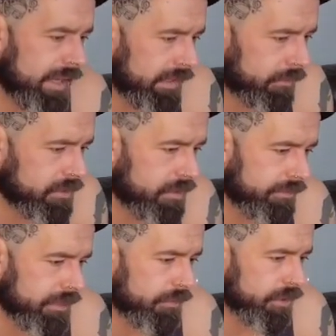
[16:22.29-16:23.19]
anyone to
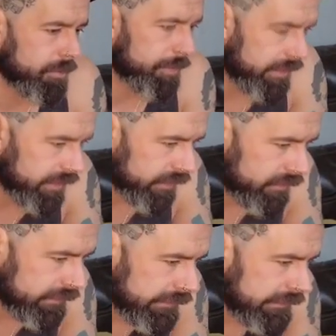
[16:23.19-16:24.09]
have their own opinion.